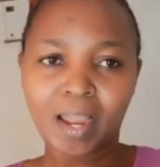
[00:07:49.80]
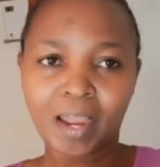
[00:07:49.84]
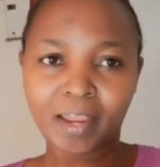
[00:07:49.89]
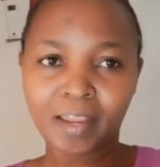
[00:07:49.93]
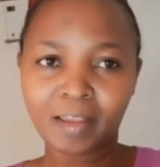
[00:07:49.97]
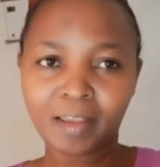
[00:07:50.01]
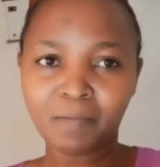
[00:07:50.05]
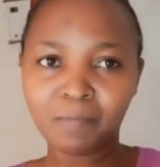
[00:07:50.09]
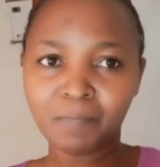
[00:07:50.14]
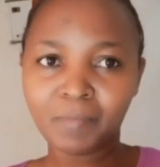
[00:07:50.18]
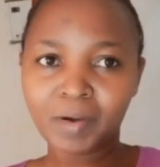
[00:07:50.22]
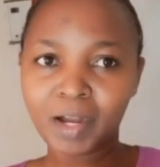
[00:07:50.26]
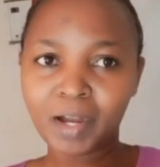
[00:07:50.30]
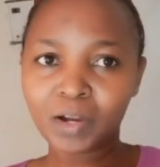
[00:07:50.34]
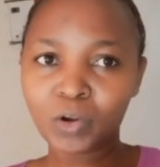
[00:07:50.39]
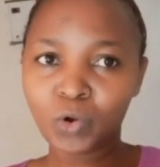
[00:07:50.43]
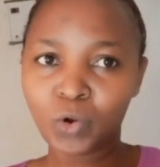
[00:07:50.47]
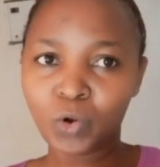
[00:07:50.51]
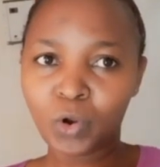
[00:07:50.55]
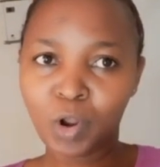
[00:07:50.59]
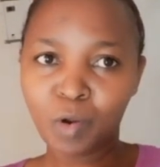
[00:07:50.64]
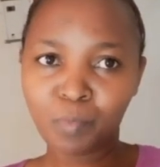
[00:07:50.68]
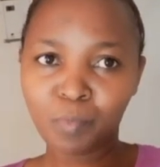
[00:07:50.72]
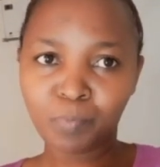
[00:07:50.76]
I am back
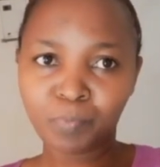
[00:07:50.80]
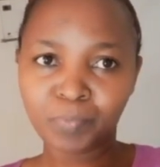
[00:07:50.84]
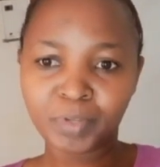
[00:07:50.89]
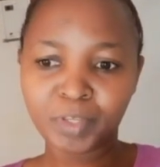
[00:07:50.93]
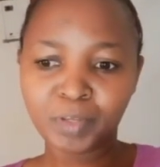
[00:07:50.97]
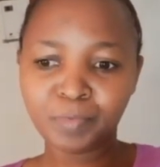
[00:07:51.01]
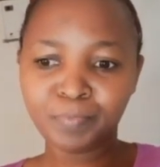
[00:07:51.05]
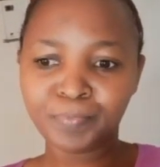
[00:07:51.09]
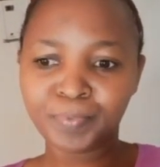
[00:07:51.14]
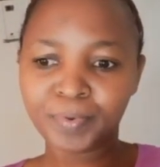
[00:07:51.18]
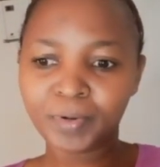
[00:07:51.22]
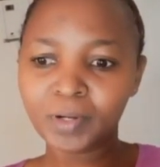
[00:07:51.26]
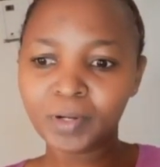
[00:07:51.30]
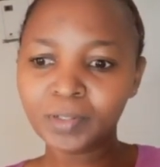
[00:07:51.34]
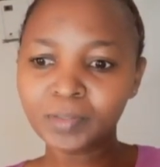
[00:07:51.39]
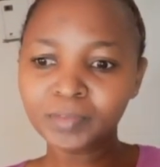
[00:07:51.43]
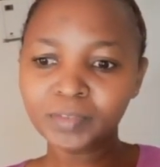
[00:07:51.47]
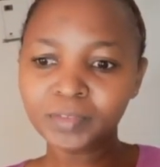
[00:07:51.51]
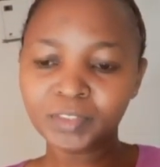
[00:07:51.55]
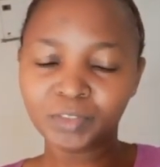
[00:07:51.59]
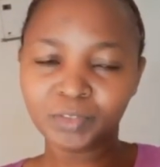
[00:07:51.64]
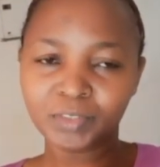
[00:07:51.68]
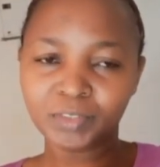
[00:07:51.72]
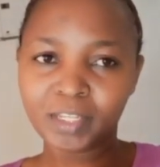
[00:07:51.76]
home, people.
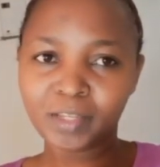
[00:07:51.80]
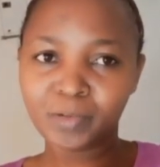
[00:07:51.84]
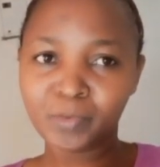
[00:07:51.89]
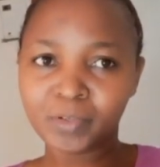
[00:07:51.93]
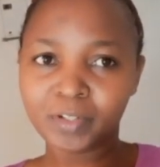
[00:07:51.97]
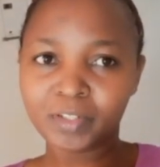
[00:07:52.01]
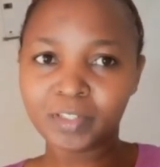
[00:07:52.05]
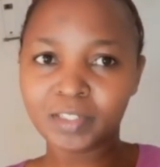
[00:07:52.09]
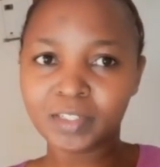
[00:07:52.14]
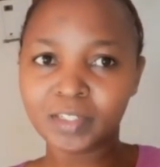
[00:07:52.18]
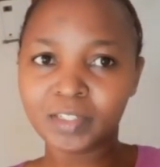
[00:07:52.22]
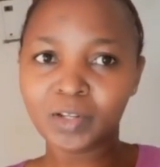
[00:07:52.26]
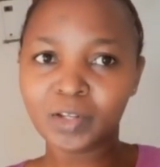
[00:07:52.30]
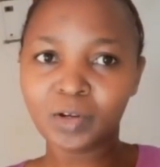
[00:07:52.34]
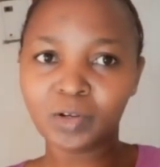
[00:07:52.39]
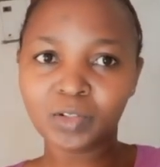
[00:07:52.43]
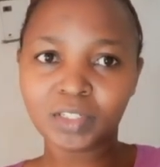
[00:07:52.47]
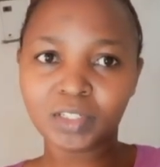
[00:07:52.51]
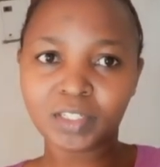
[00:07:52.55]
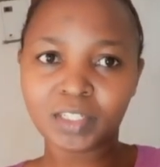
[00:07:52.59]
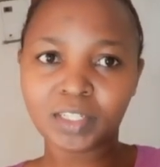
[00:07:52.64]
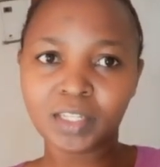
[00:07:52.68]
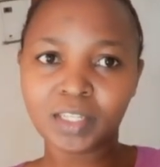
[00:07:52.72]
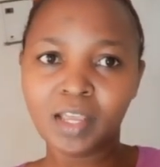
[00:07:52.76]
Today was
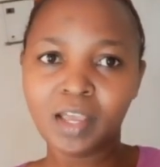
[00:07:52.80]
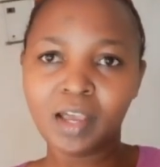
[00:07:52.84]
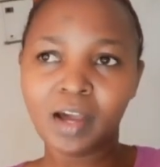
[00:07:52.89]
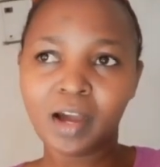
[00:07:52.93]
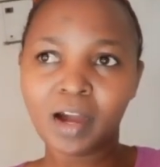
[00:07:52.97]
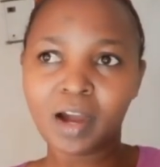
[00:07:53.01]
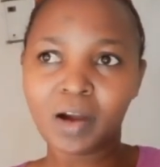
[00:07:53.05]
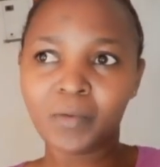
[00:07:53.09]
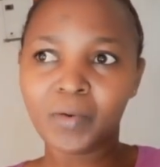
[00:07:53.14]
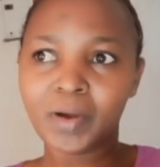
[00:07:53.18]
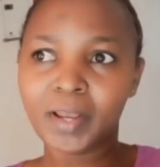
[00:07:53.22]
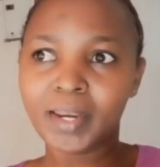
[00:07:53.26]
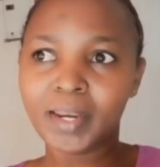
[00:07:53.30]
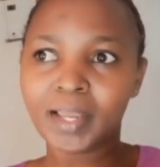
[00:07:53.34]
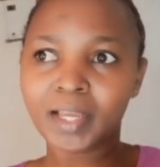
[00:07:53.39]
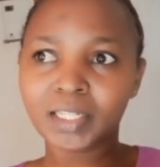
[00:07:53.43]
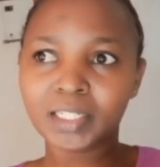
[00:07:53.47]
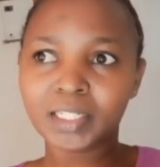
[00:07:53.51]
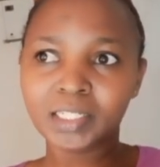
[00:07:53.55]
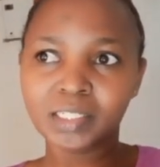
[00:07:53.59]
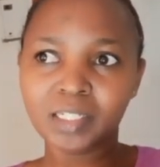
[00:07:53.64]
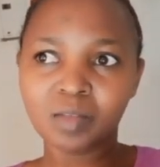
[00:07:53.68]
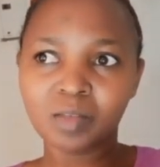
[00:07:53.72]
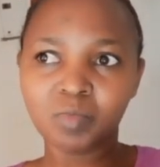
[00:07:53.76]
not our
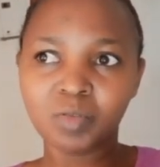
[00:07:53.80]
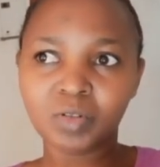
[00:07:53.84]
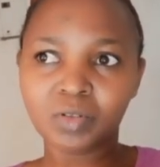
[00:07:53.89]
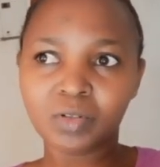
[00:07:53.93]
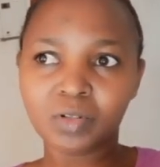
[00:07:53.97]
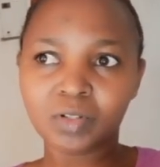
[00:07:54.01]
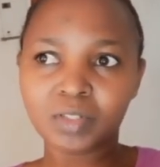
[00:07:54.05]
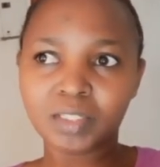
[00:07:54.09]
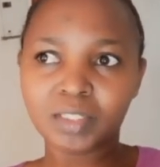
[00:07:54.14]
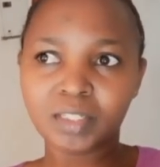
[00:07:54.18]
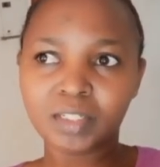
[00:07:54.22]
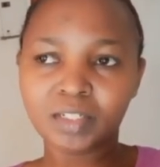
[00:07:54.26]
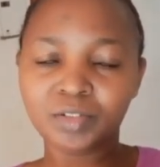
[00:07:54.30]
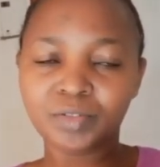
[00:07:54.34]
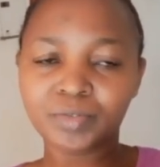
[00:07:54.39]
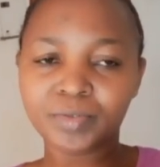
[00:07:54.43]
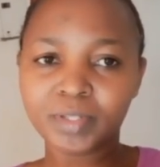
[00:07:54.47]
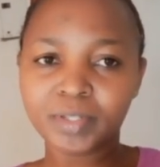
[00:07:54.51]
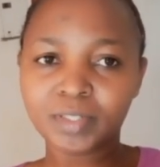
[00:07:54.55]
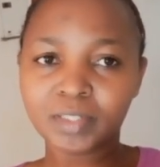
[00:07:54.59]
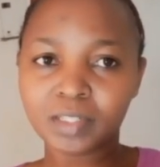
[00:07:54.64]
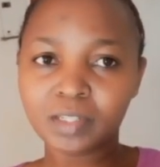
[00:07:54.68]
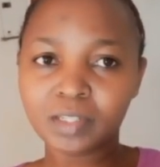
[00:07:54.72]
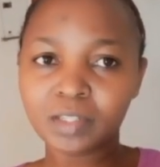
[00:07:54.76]
lucky day because the
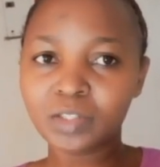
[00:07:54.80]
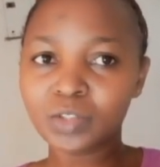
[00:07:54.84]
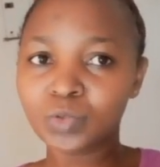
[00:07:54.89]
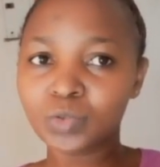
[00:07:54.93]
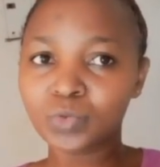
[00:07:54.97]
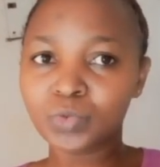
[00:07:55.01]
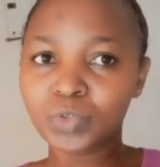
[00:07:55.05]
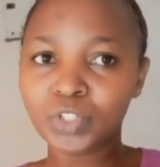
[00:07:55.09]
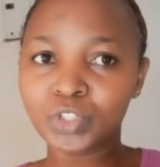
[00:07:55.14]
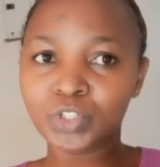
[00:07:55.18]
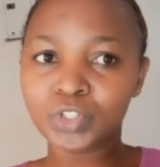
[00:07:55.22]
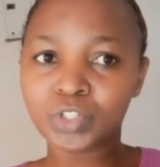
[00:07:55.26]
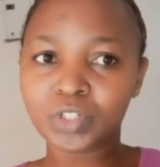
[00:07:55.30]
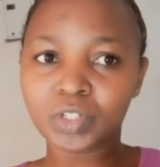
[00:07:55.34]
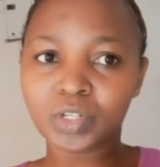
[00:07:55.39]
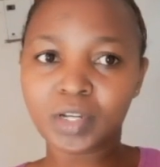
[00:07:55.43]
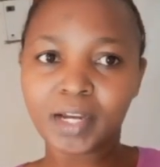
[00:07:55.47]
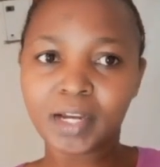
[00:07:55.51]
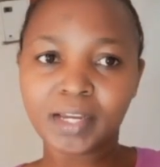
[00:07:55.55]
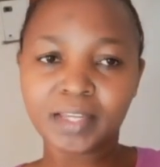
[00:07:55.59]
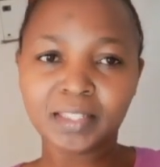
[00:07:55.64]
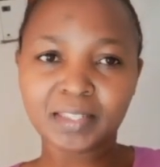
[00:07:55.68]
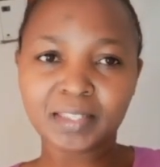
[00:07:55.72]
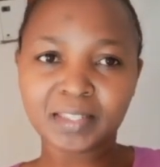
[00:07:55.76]
dresses which
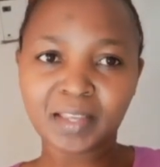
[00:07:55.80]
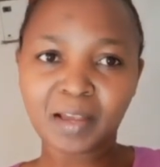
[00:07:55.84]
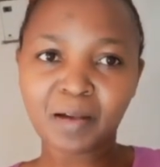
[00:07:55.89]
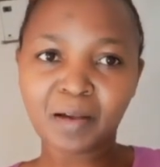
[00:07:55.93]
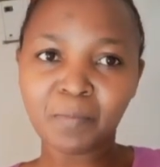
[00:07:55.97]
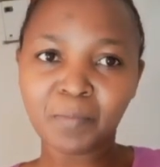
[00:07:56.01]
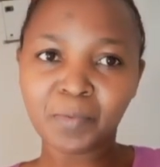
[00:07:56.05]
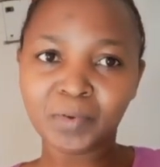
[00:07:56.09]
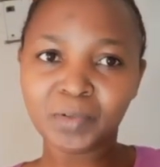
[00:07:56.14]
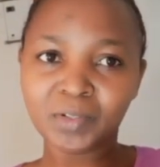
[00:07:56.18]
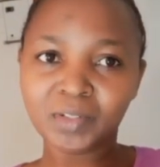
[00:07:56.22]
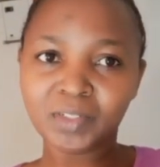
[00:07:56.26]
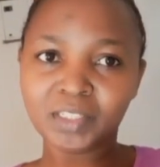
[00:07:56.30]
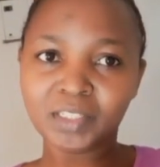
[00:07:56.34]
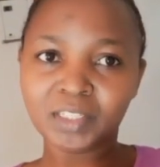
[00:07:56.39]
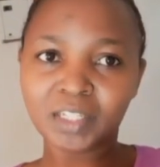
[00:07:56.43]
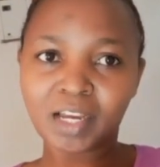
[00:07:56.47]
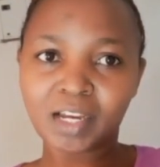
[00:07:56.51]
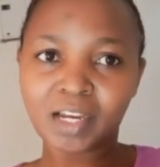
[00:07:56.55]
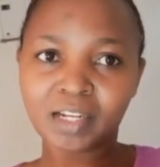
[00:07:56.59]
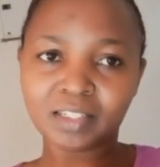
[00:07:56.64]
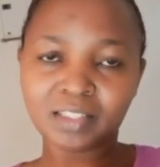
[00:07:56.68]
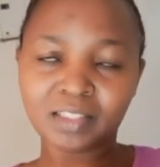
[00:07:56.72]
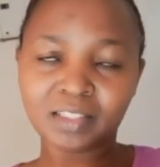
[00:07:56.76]
I sampled
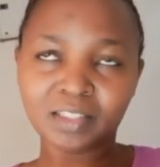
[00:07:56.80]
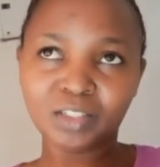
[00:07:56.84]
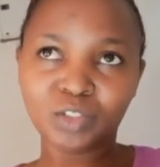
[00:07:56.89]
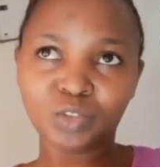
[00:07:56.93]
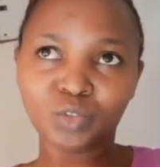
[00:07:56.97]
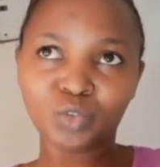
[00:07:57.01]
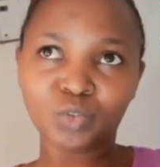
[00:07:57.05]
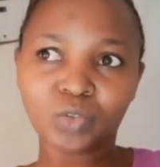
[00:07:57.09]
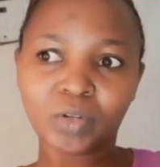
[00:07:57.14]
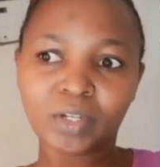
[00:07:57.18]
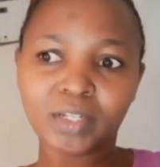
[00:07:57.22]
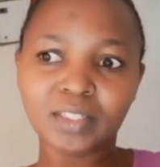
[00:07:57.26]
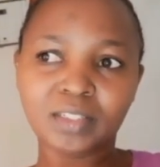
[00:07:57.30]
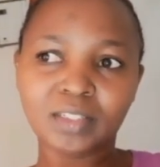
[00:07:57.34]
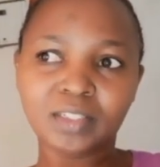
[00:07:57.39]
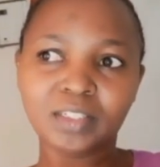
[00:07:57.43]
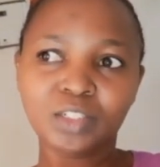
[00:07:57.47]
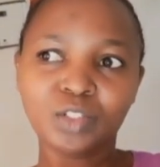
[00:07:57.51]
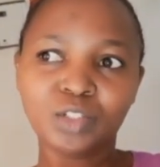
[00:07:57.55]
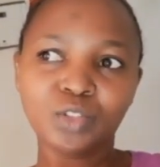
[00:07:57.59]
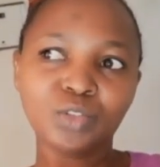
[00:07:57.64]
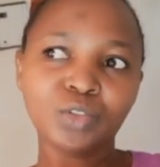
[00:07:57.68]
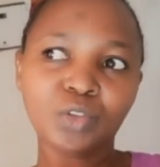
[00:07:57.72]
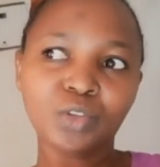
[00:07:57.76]
at Think Twice
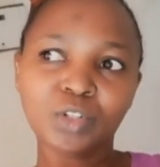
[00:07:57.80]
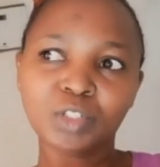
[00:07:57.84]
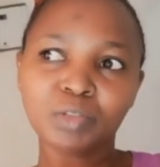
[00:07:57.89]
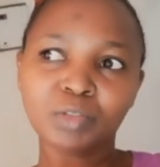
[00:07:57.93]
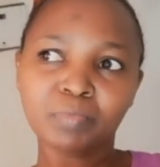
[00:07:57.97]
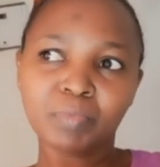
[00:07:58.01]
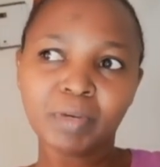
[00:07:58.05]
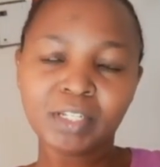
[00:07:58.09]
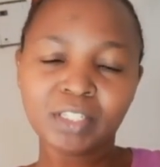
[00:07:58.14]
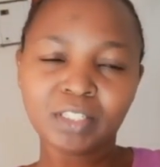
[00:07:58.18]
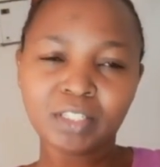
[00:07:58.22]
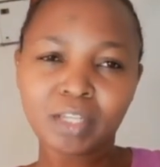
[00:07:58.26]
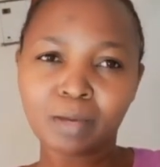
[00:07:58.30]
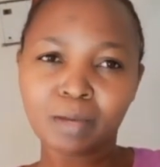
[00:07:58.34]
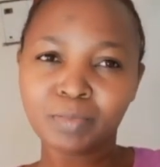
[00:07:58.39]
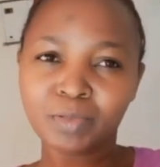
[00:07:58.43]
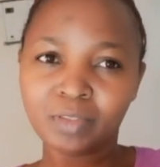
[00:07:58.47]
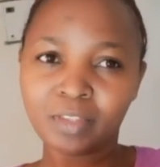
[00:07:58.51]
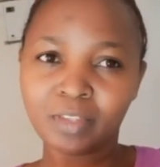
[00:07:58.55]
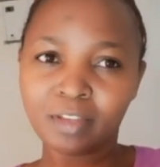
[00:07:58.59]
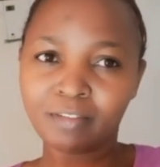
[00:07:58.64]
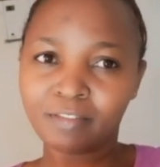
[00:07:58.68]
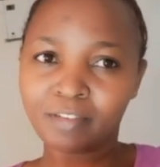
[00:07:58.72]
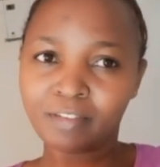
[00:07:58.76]
did not match up to
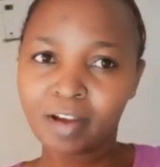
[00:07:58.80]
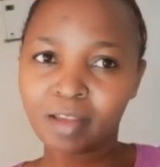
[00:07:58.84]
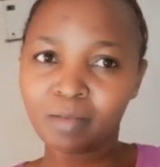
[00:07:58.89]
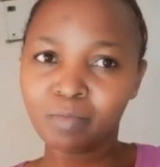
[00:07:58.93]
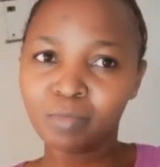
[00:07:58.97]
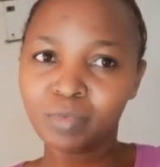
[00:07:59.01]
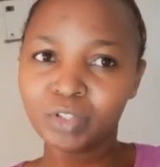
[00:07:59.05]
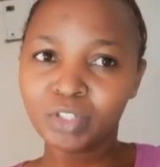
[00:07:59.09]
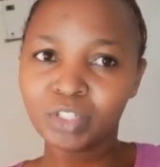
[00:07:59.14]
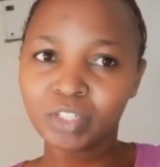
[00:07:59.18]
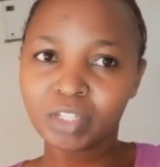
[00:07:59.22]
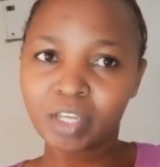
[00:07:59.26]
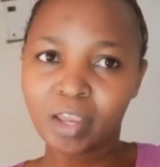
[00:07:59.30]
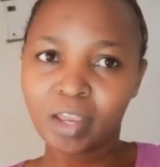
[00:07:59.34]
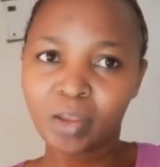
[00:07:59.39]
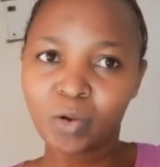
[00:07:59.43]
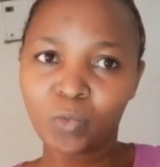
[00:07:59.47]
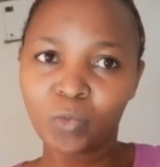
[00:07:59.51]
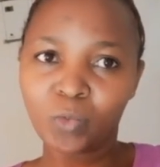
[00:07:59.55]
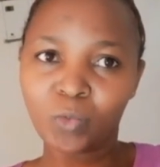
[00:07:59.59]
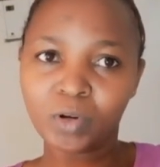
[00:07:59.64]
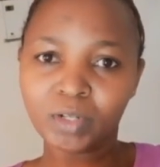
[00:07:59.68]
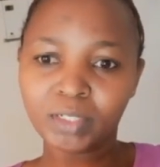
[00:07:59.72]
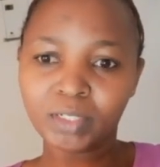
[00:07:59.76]
the vibe which I
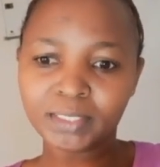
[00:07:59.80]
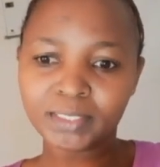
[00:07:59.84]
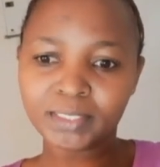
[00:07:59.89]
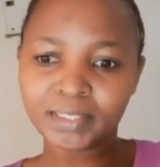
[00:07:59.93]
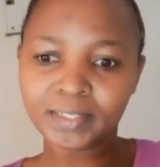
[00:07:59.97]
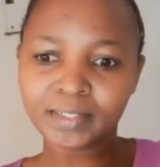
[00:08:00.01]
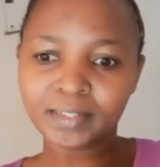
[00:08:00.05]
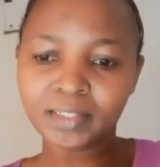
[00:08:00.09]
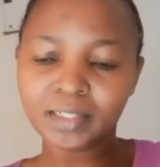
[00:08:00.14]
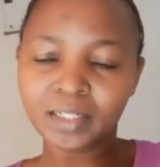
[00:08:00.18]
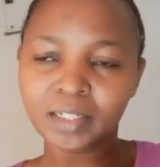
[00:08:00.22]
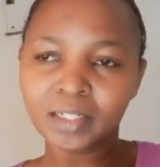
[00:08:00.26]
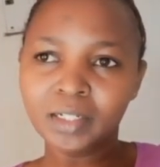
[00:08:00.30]
wanted.